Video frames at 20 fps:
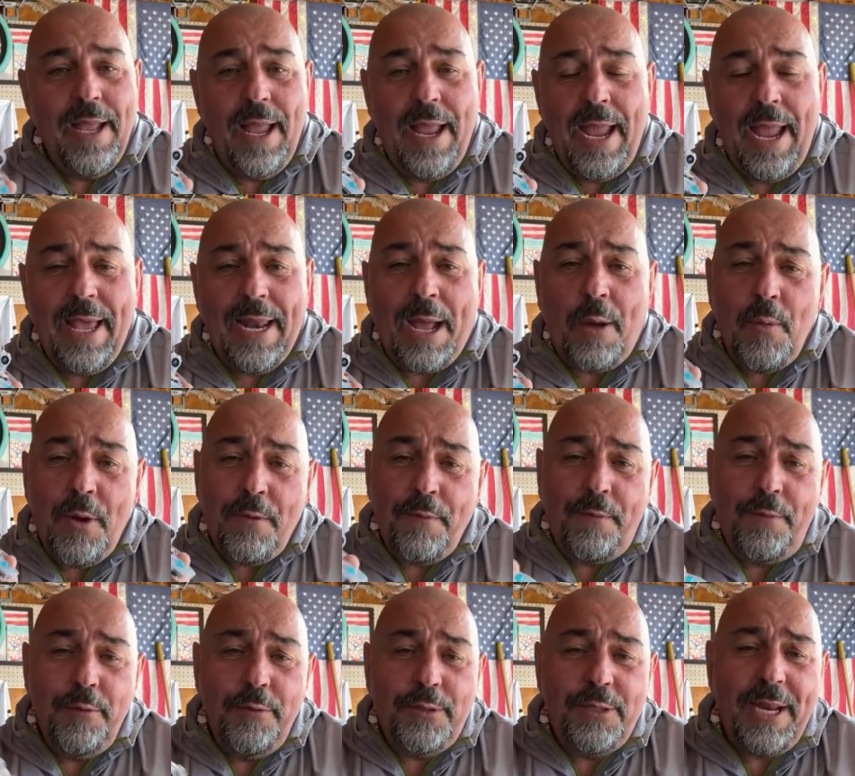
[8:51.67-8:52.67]
And I went and
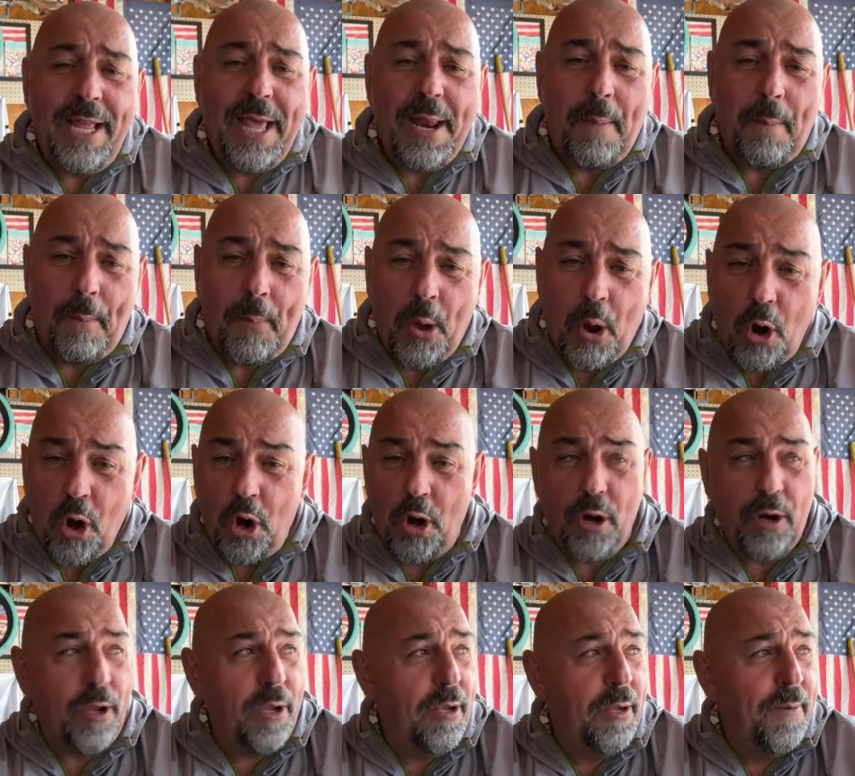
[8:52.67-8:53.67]
flew today at a
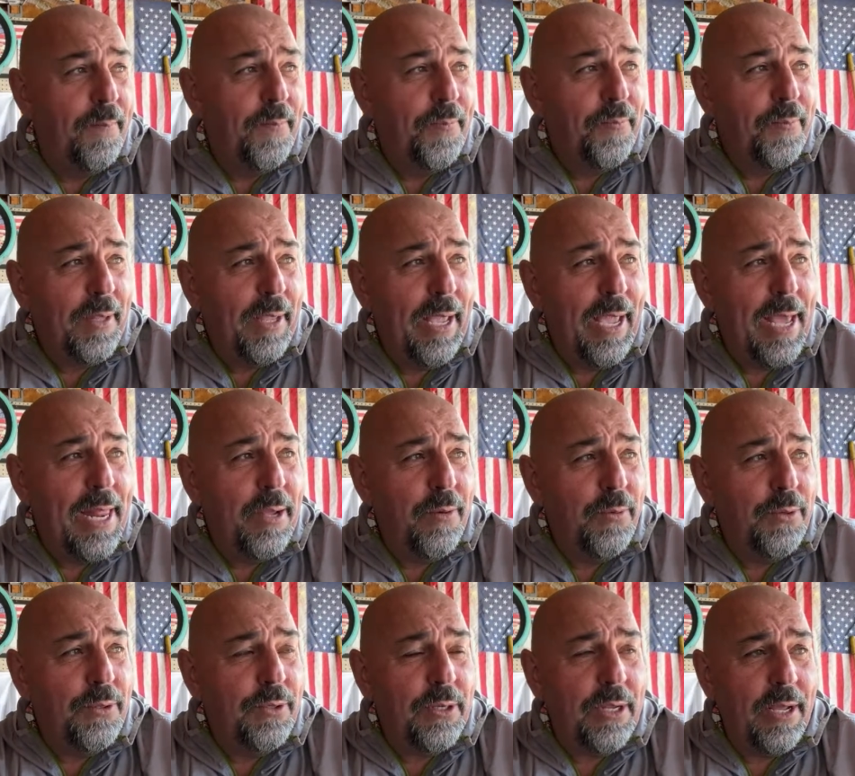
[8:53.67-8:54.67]
park, and it
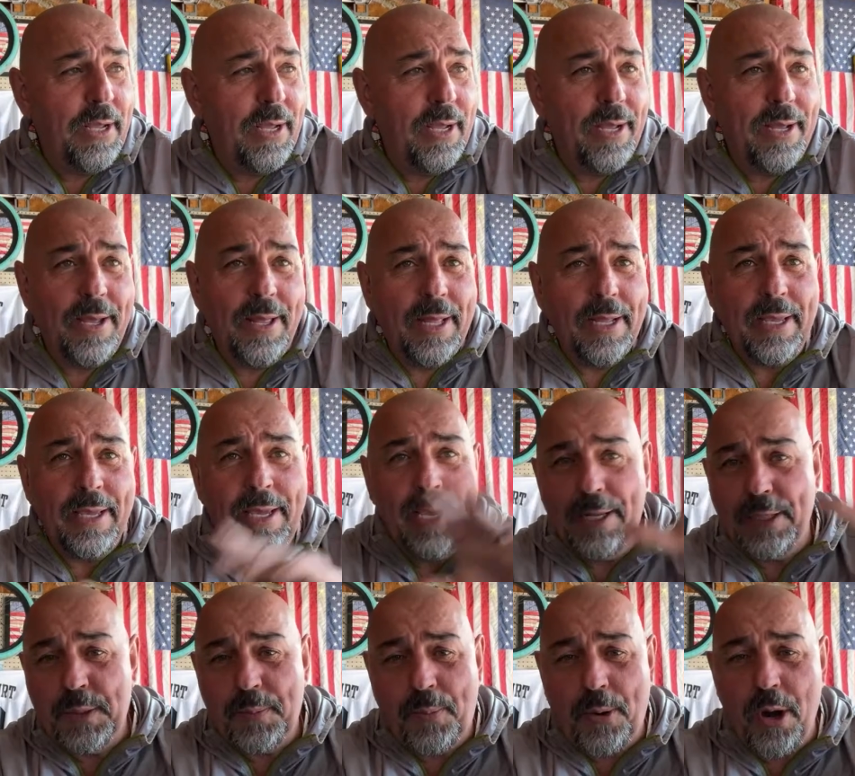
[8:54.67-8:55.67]
was like a
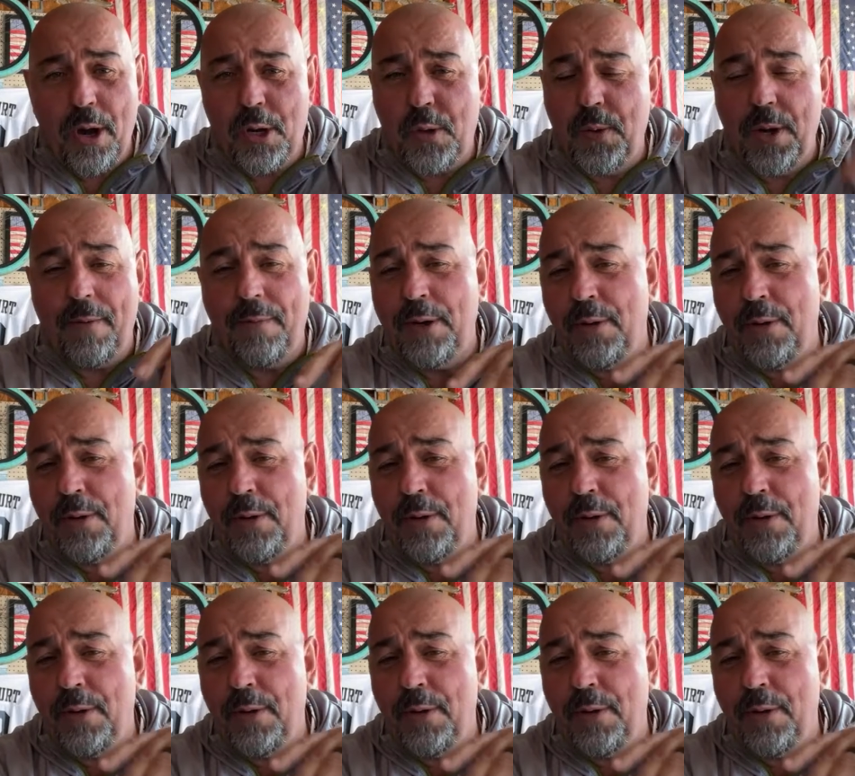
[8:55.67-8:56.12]
kid's park or whatever.